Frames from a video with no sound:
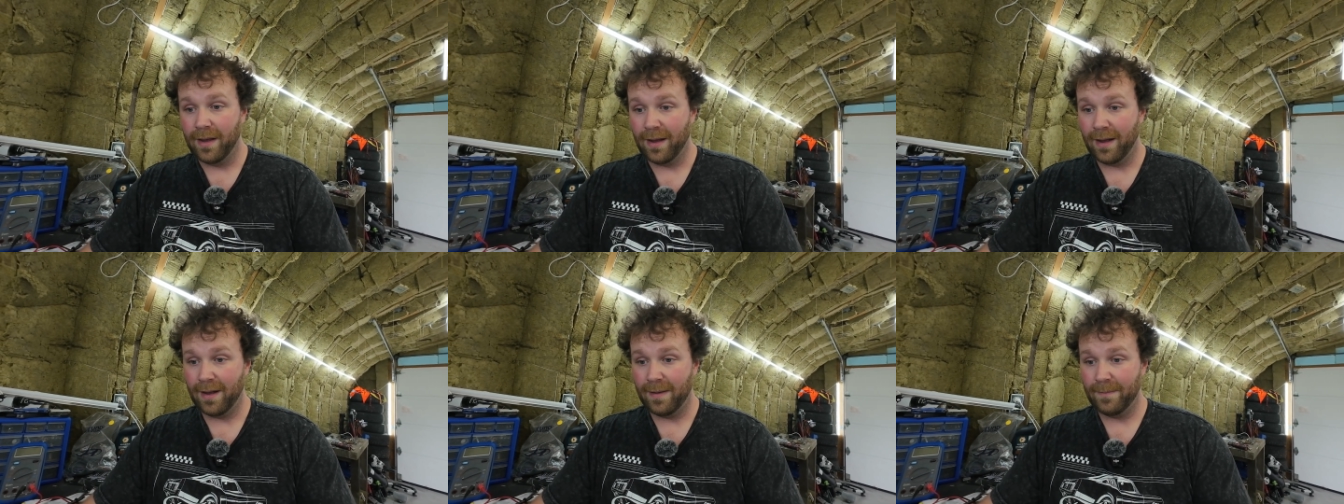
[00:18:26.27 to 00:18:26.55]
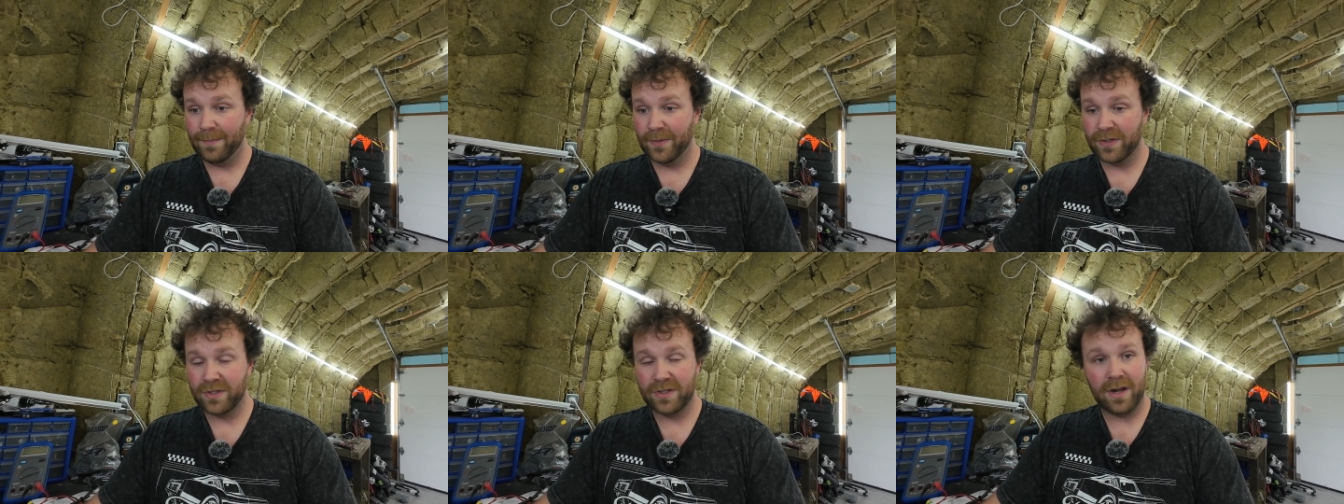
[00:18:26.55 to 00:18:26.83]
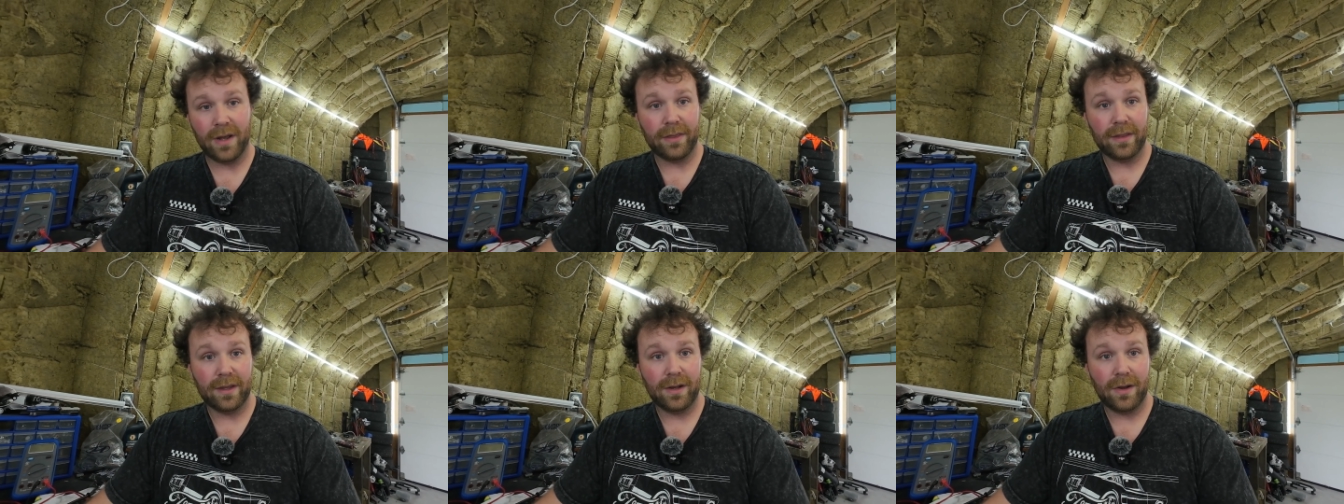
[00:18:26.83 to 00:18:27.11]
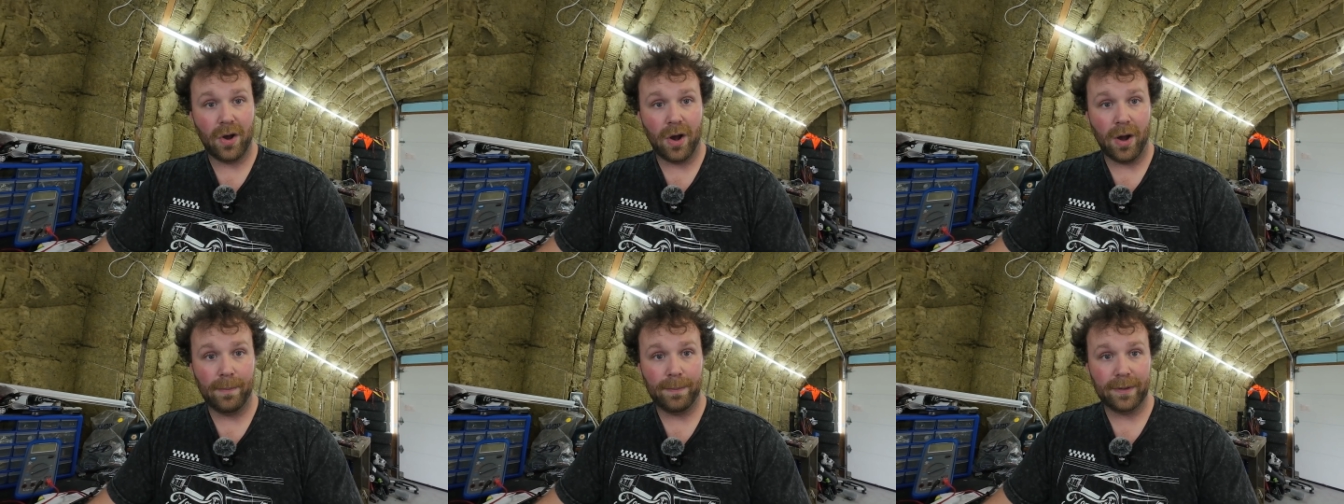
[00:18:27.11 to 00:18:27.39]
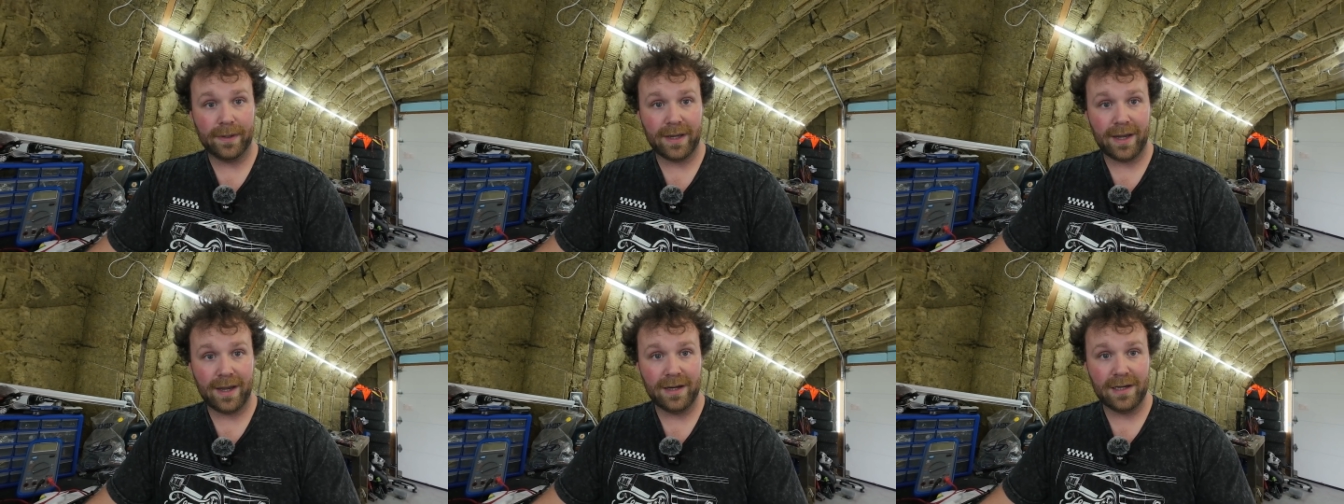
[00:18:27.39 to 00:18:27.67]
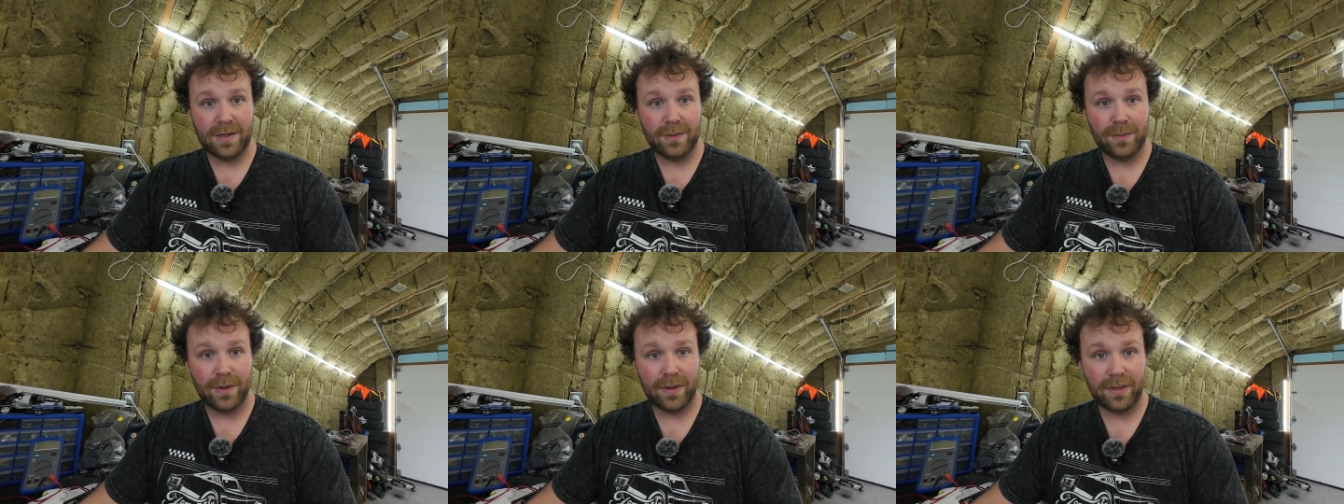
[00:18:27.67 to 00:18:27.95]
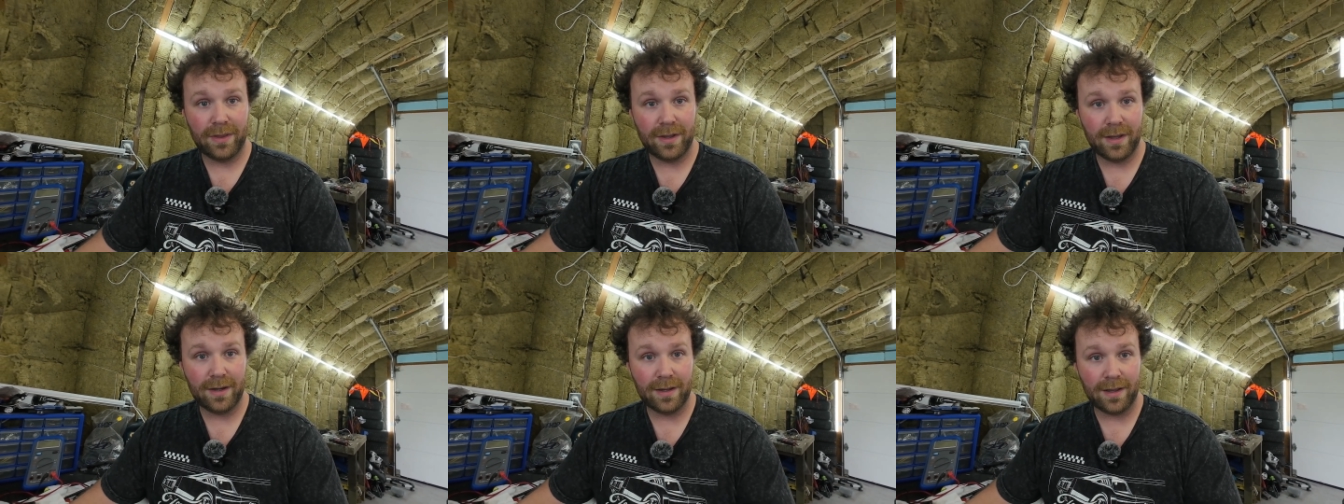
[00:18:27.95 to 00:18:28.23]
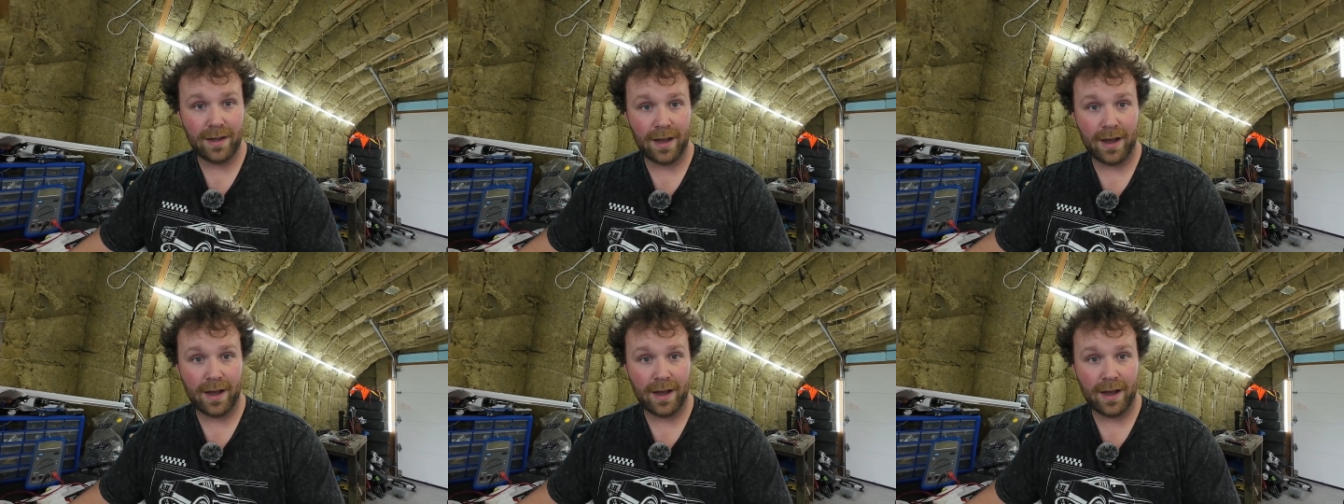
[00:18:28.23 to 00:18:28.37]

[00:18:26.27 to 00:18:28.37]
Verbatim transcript: Um, there's nothing complicated with it.